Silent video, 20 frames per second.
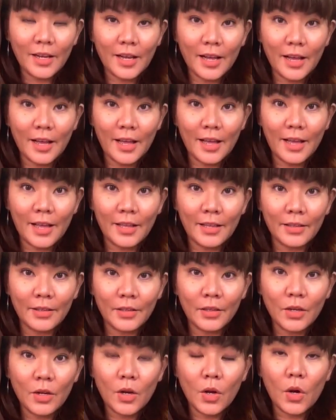
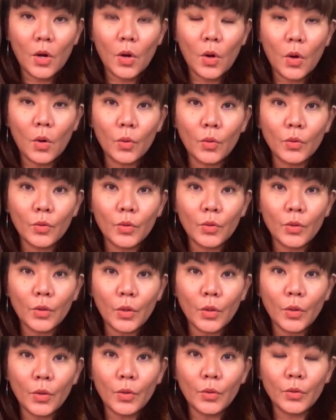and
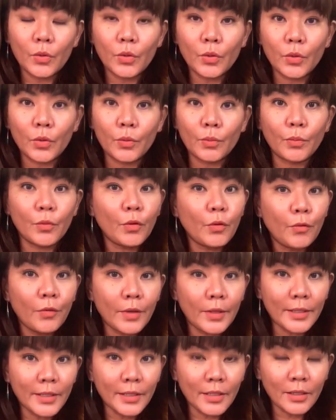also to move
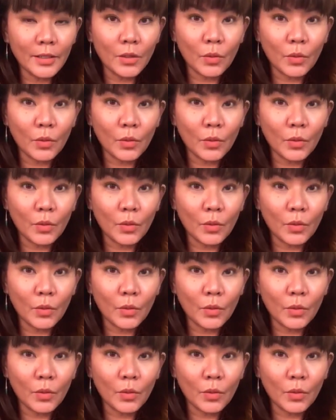us